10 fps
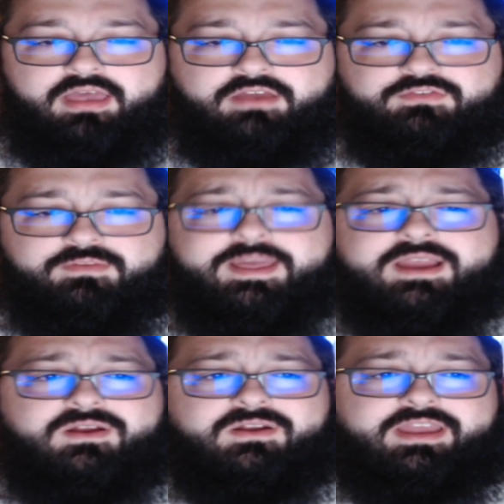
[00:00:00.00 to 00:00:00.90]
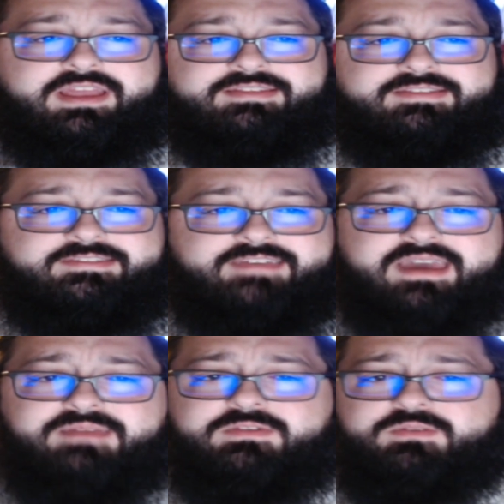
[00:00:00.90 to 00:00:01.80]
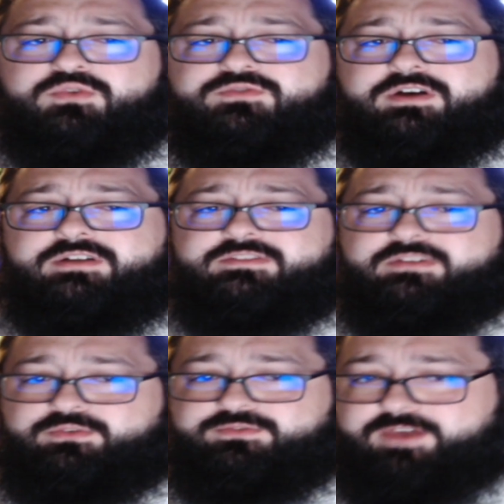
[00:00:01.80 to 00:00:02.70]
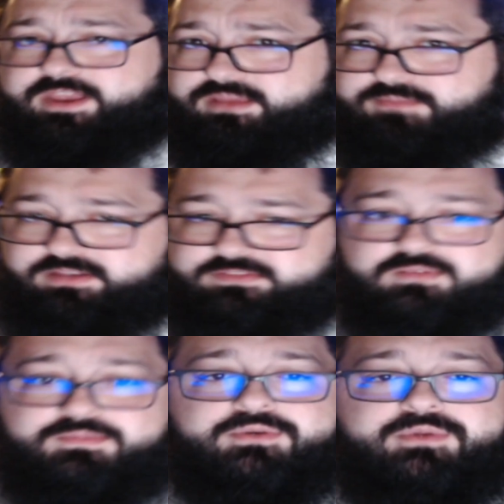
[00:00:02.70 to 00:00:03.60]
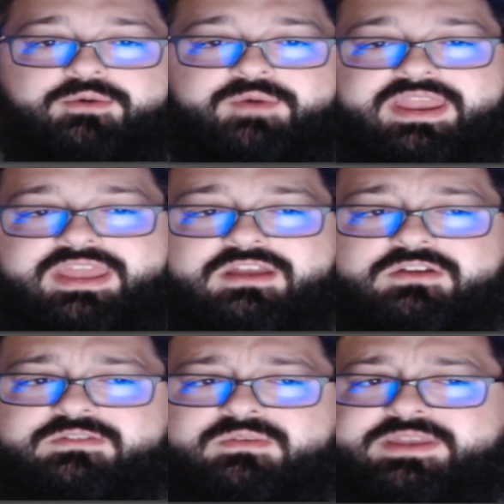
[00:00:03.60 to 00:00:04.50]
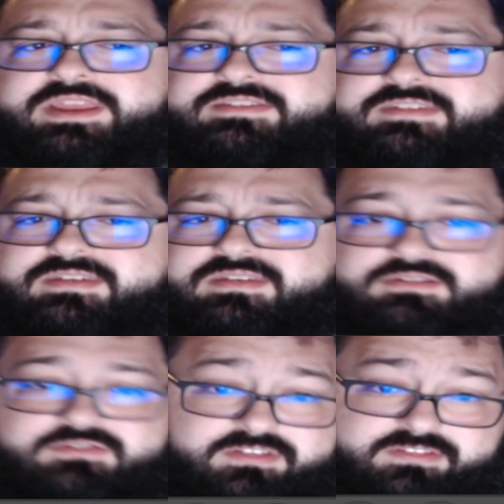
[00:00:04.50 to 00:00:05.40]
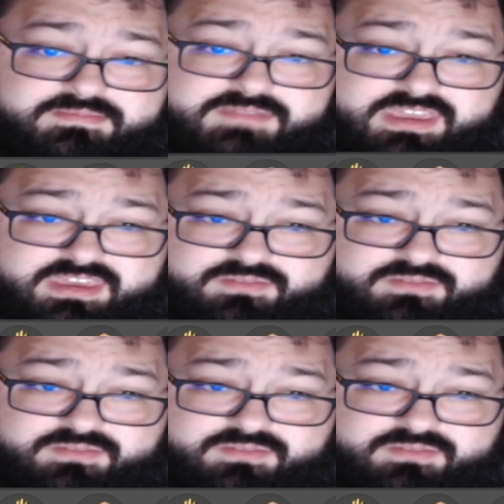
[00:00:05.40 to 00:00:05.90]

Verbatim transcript: From there, it's time to move on to fighting Master Bruno, and here's where we need to just make